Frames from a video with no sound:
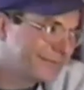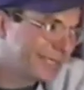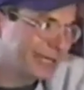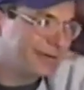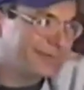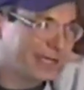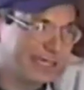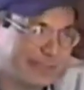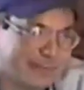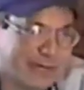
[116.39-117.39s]
tell them
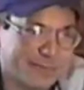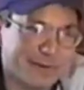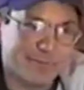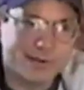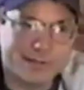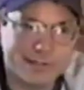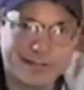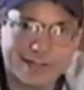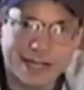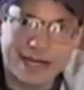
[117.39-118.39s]
things about my
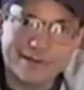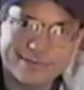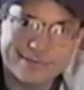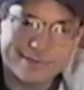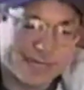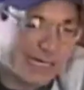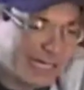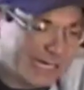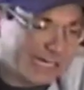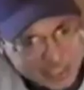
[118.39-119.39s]
personal life.
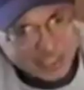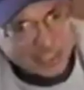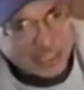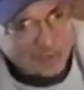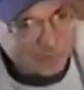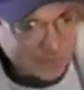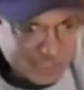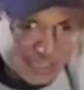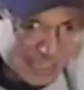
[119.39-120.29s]
They really